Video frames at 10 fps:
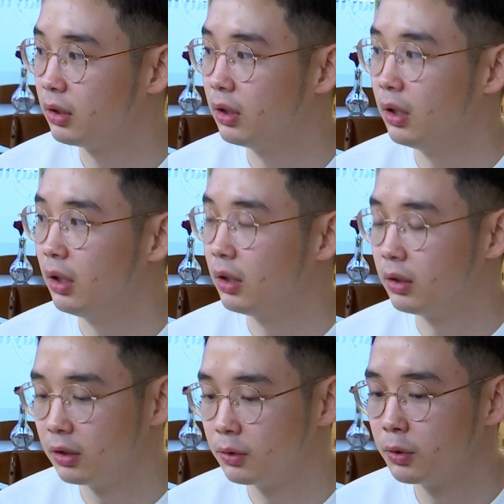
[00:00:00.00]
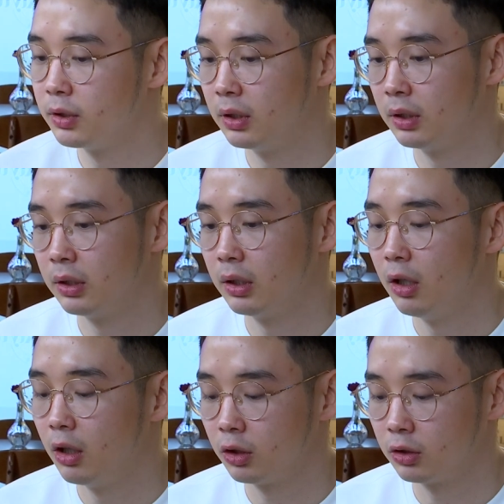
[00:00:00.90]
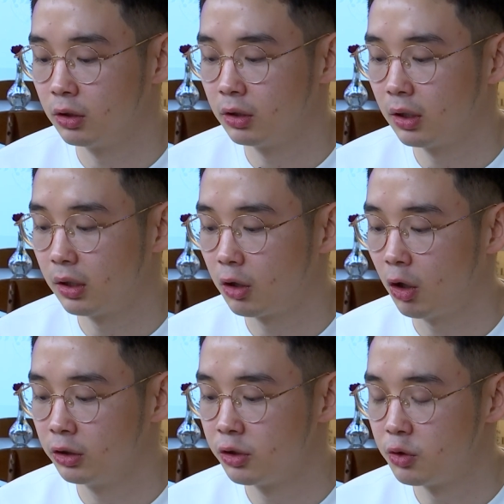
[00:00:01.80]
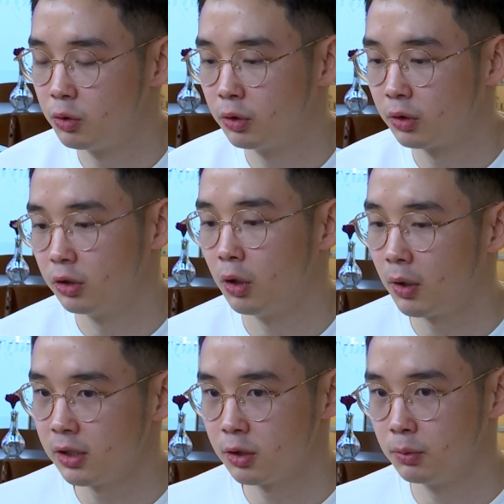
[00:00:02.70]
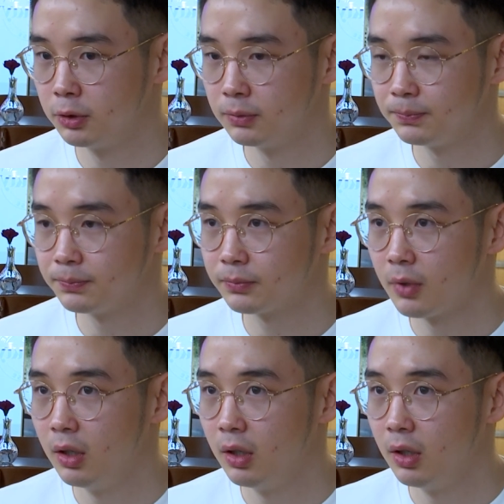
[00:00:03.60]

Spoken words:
here in this cafe. It was just a group of my friends,